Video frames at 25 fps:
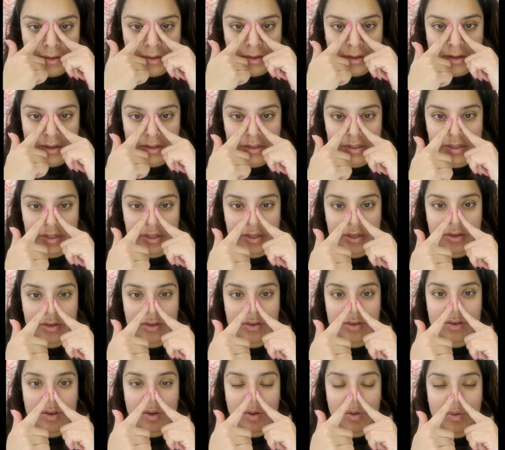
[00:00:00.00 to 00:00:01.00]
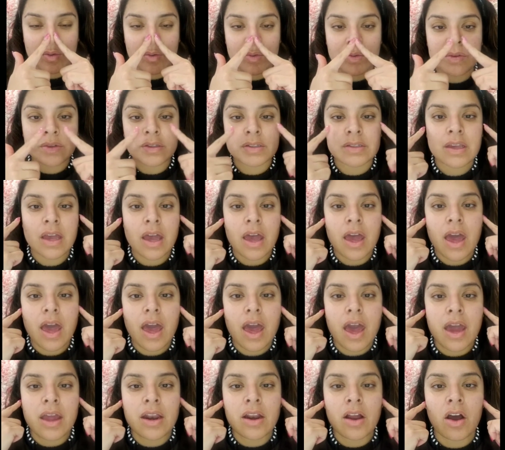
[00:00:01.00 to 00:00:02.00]
contour your nose
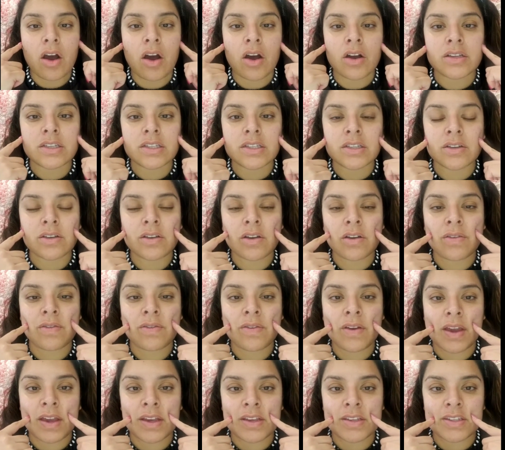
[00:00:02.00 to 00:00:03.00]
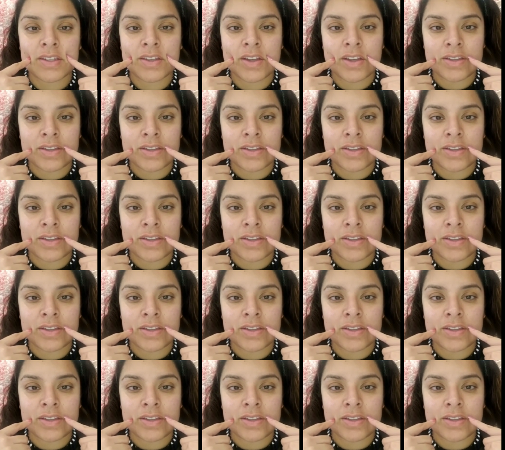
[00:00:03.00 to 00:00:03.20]
and also your face.